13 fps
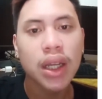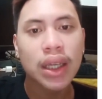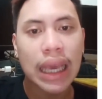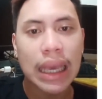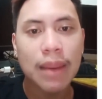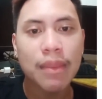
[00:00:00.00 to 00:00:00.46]

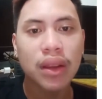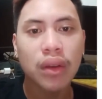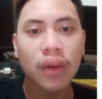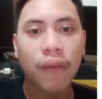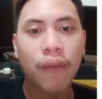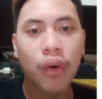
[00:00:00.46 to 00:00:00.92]
came
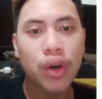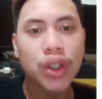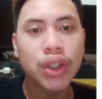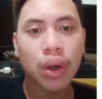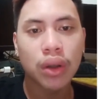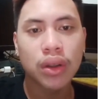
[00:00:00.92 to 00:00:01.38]
into
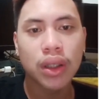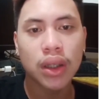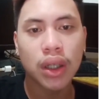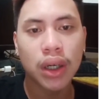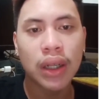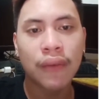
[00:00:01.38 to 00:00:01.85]
force on the
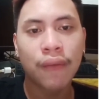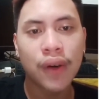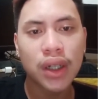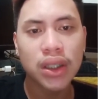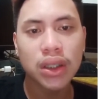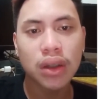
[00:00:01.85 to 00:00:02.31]

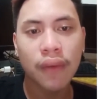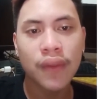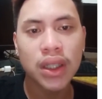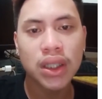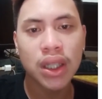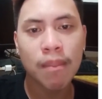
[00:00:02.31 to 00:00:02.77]
31st of
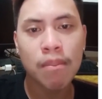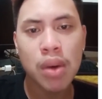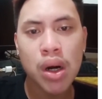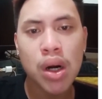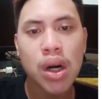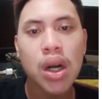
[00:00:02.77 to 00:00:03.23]

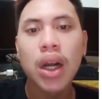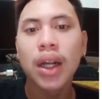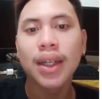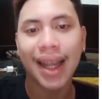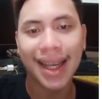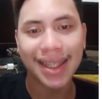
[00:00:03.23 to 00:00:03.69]
December
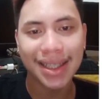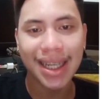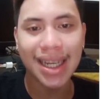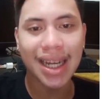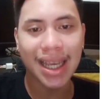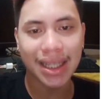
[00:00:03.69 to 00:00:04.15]

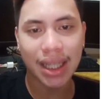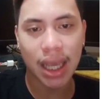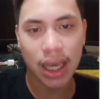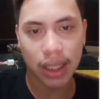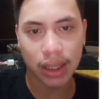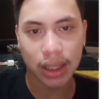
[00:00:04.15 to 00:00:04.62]

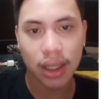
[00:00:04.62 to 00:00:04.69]
1988.